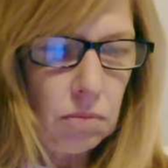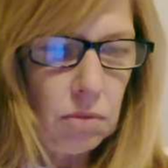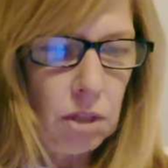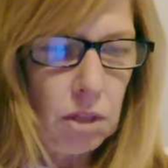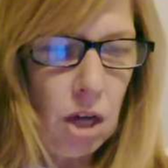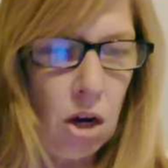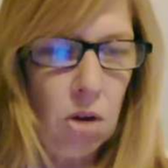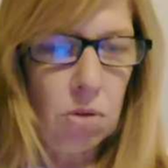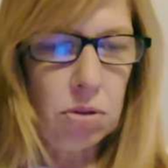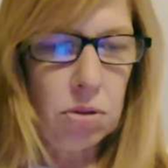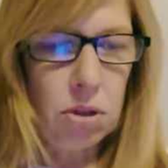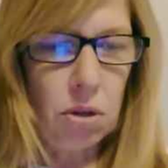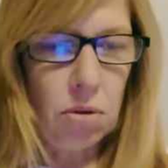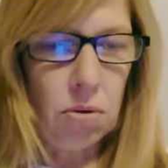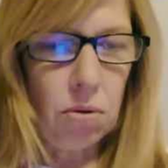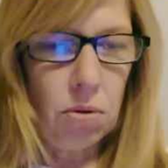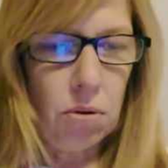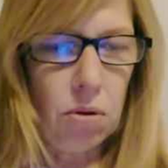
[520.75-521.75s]
oh,
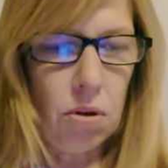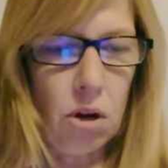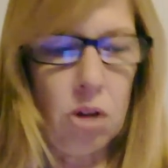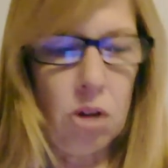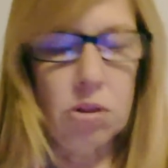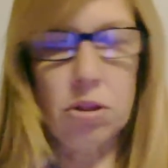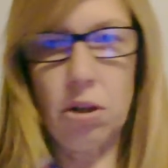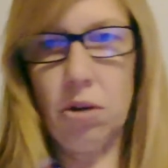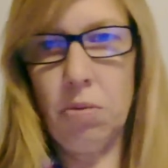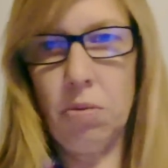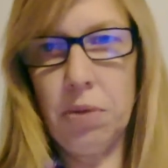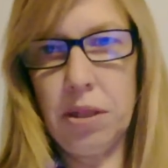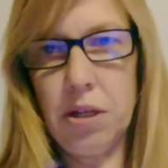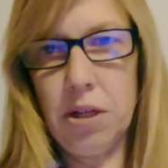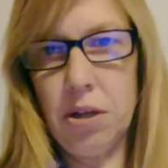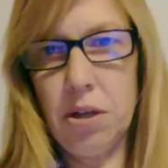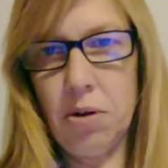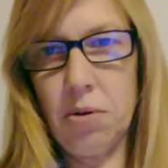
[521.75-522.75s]
so also with
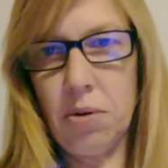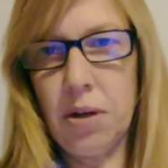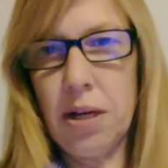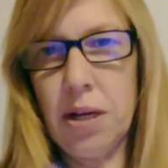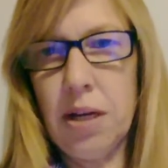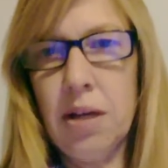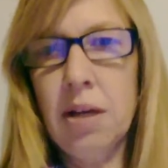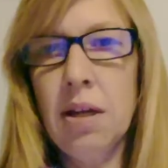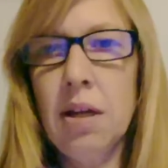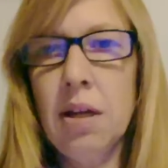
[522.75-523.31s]
the deodorant,